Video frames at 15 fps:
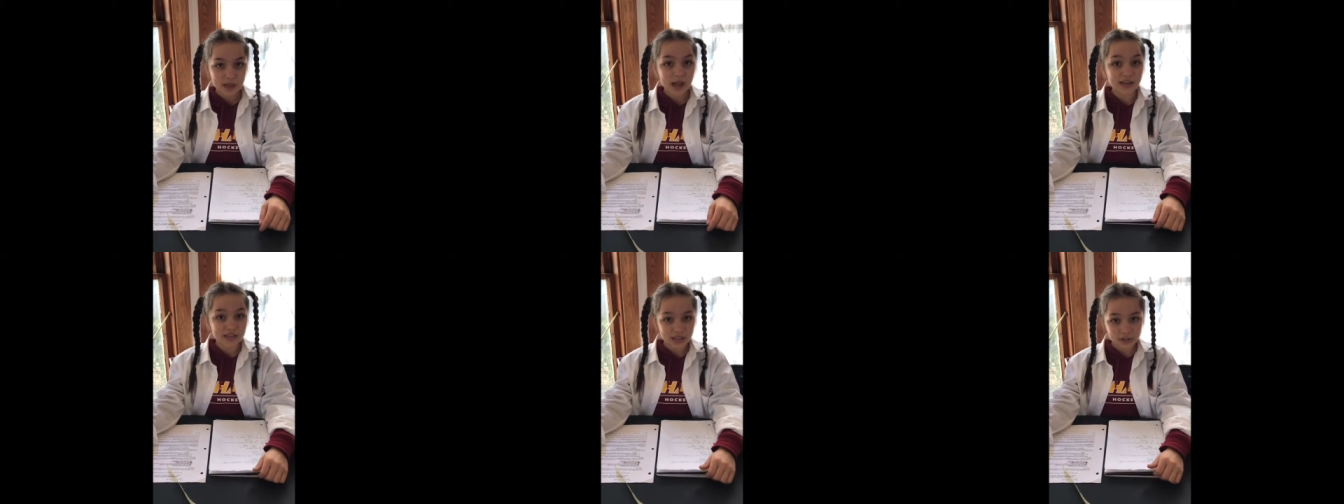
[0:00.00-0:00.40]

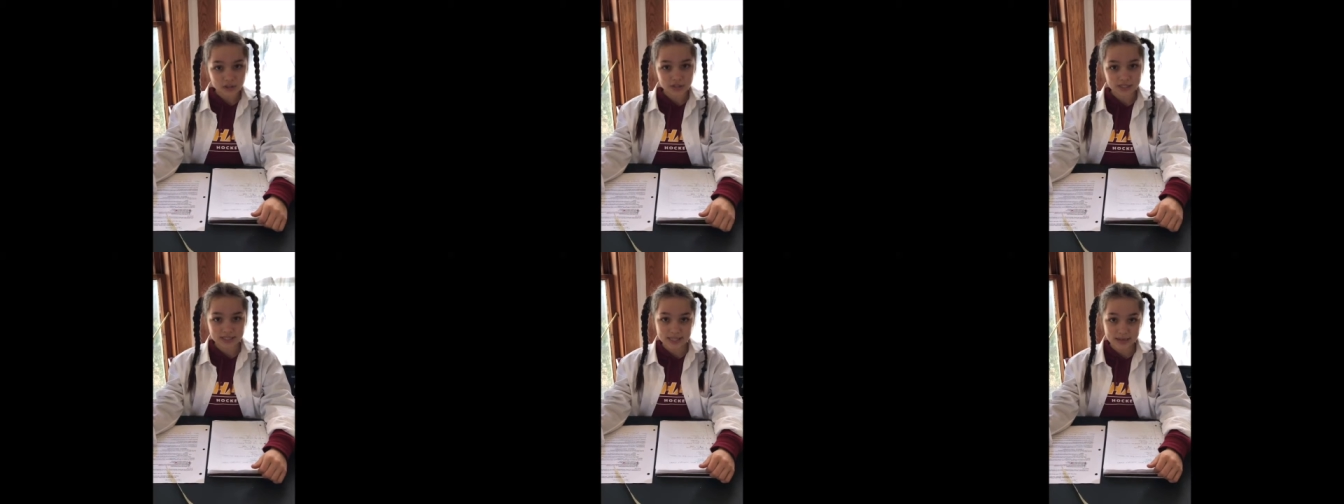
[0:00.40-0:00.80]

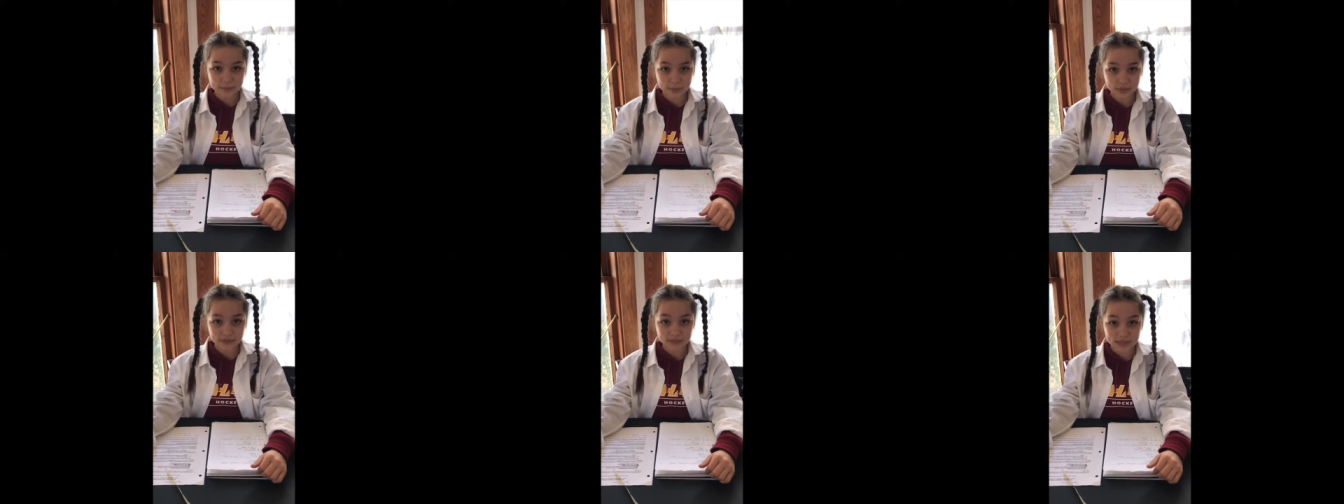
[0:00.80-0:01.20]
Another
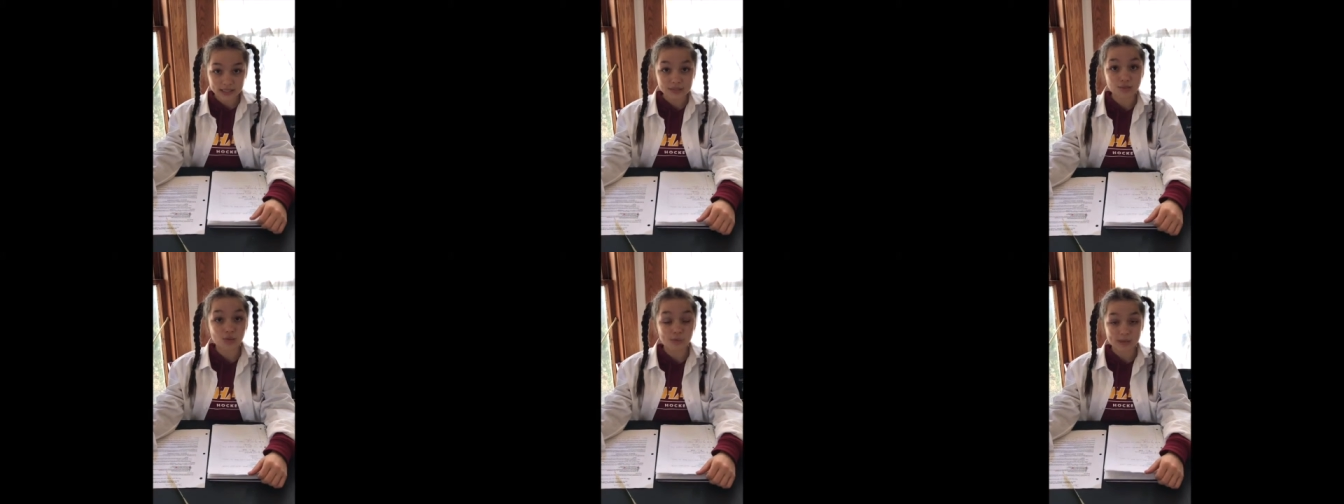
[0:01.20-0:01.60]
example of
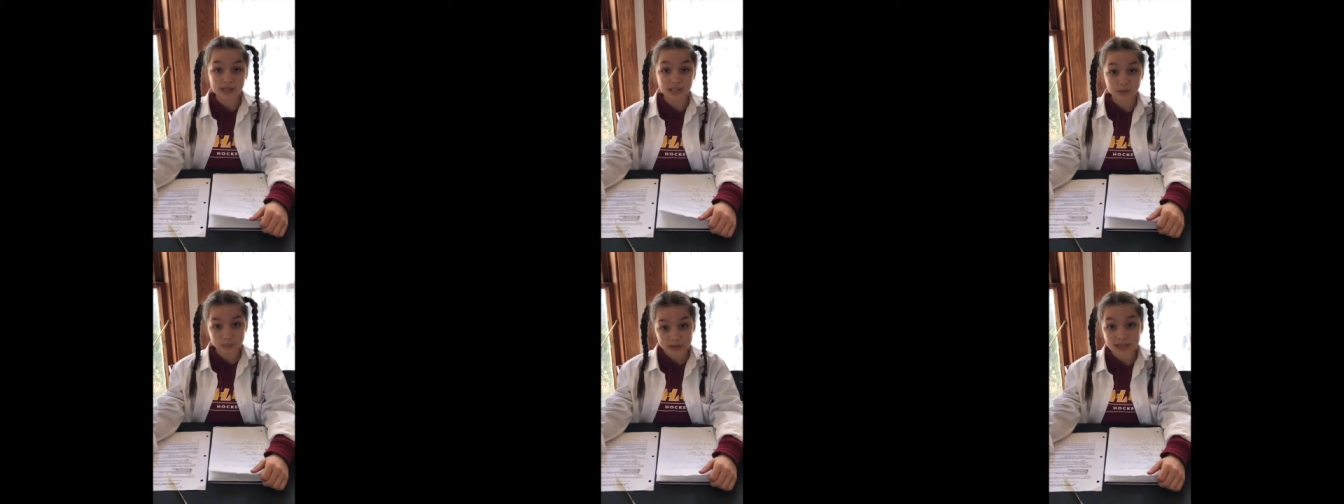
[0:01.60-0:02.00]
this will be
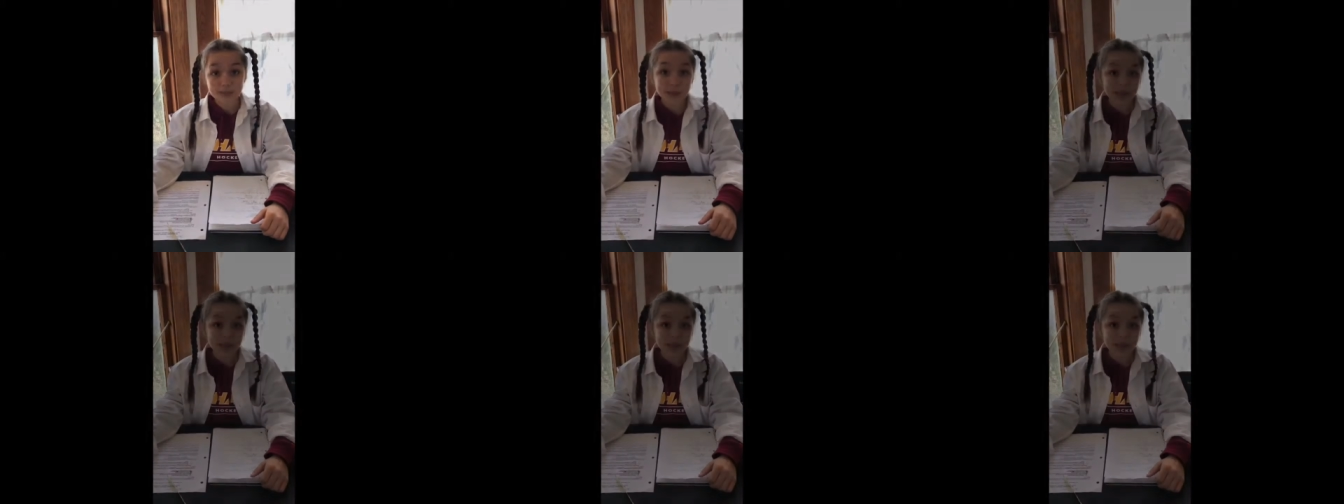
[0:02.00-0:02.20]
explained